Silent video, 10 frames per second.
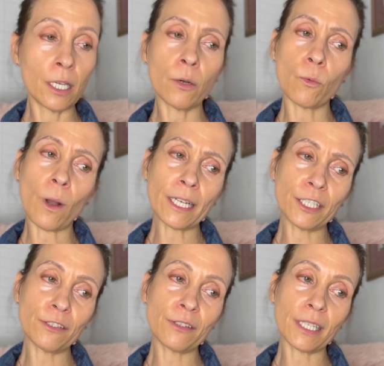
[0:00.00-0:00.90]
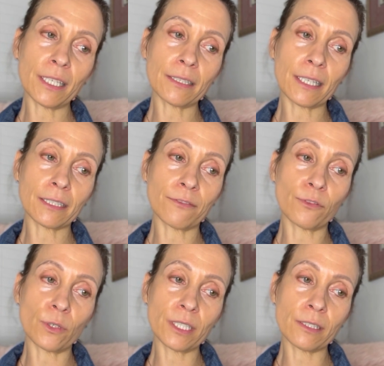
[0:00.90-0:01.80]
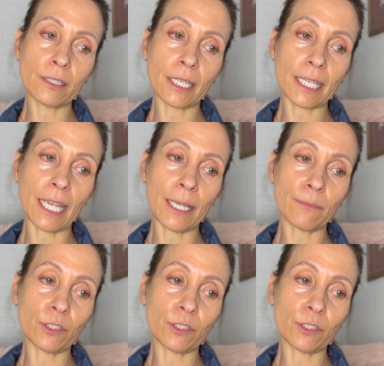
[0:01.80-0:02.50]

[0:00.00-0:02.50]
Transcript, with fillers: Why do you think that the voice that came